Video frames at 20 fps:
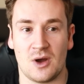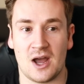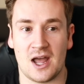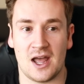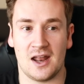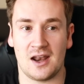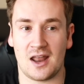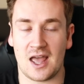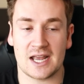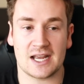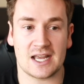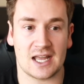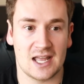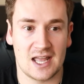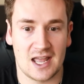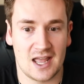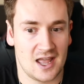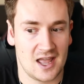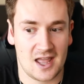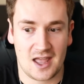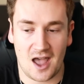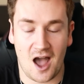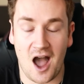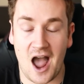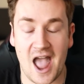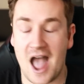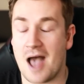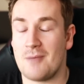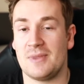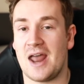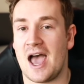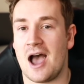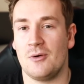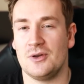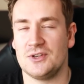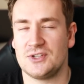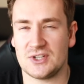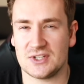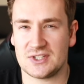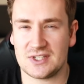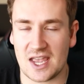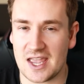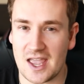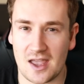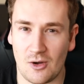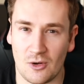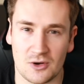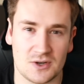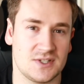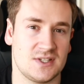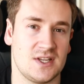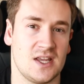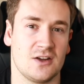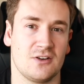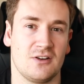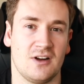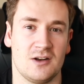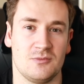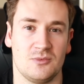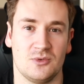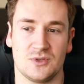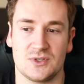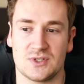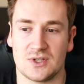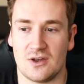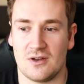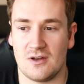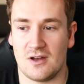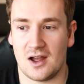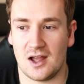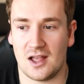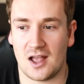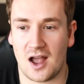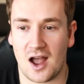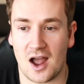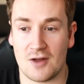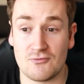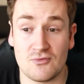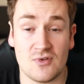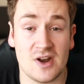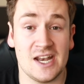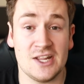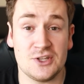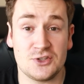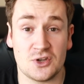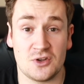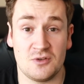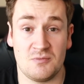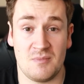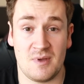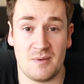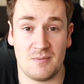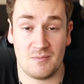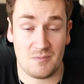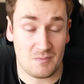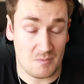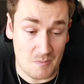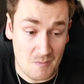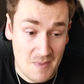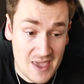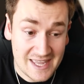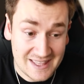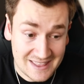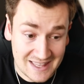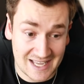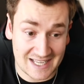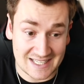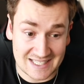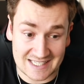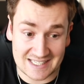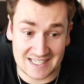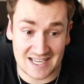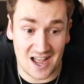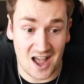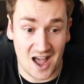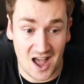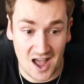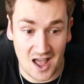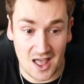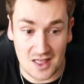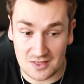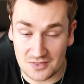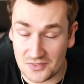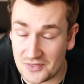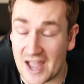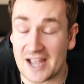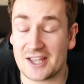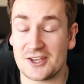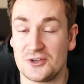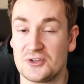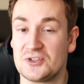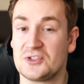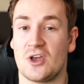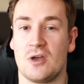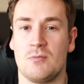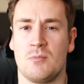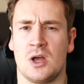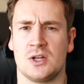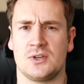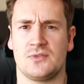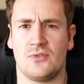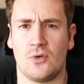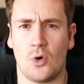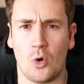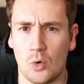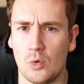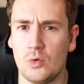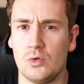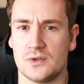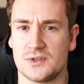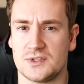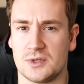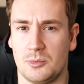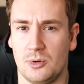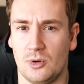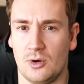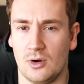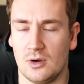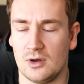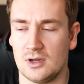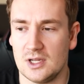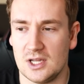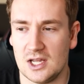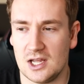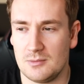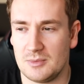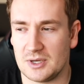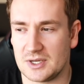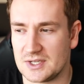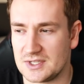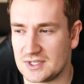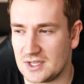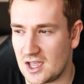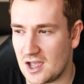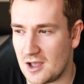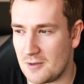where, like, I am now, is just honestly incredible. So I really do mean this. Thank you so much for all the support, because